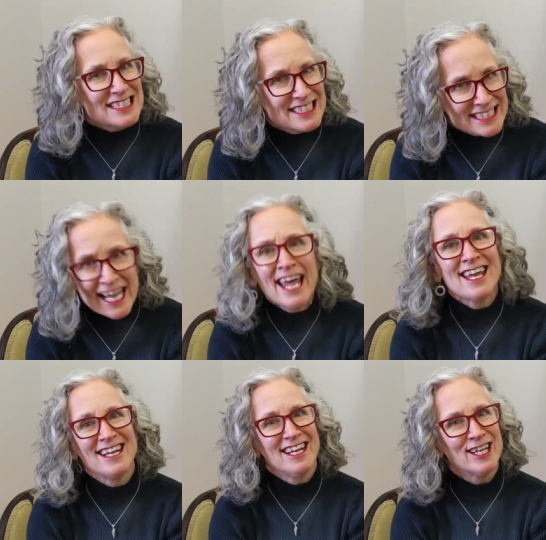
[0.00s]

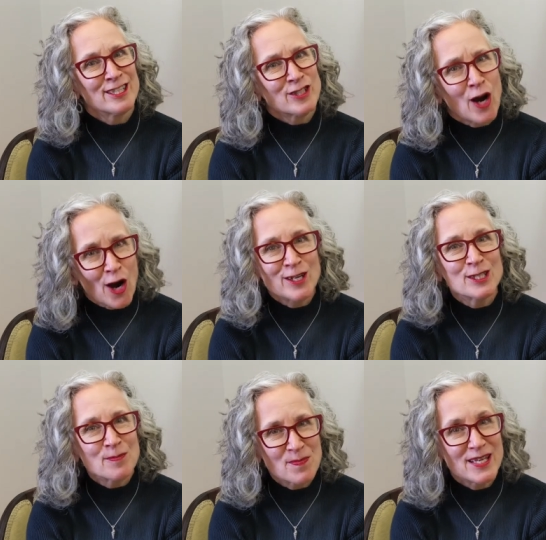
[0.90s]
Dang, it is hard
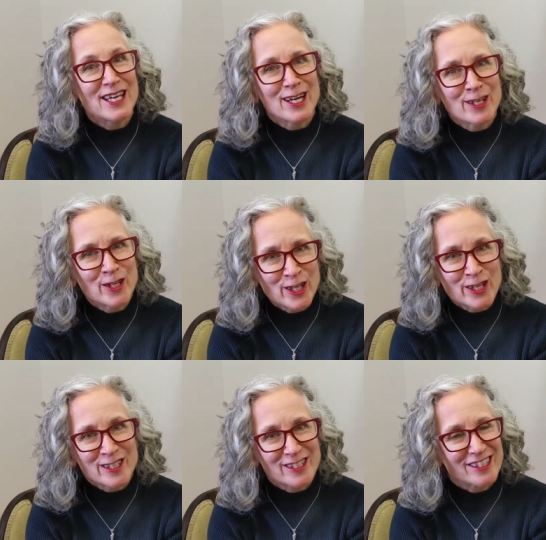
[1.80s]
to be a
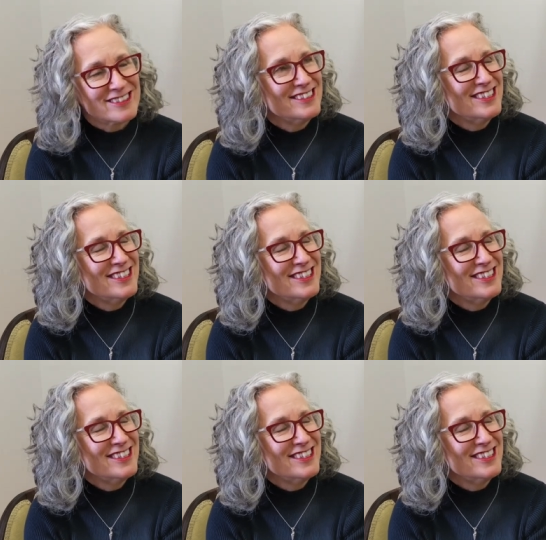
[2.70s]
girl.